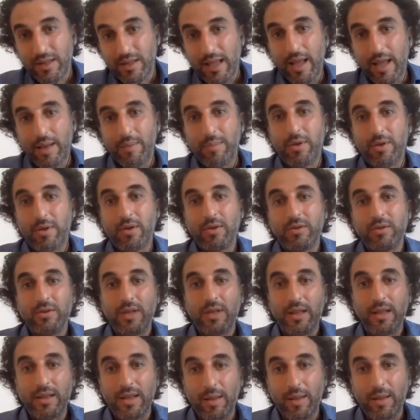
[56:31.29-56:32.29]
and because the
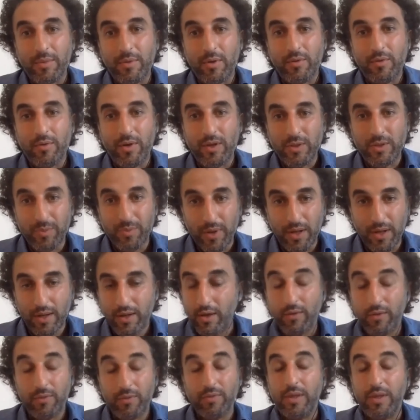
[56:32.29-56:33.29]
attempt of
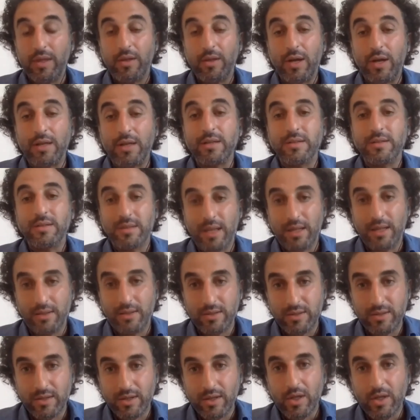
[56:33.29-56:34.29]
Hezbollah, of the United
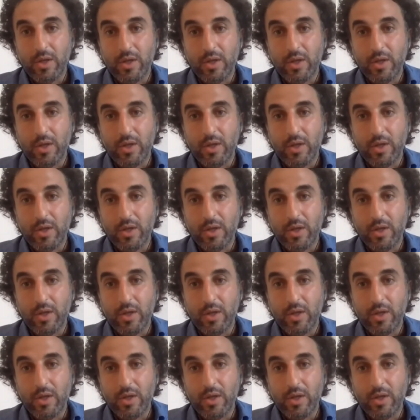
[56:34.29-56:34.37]
States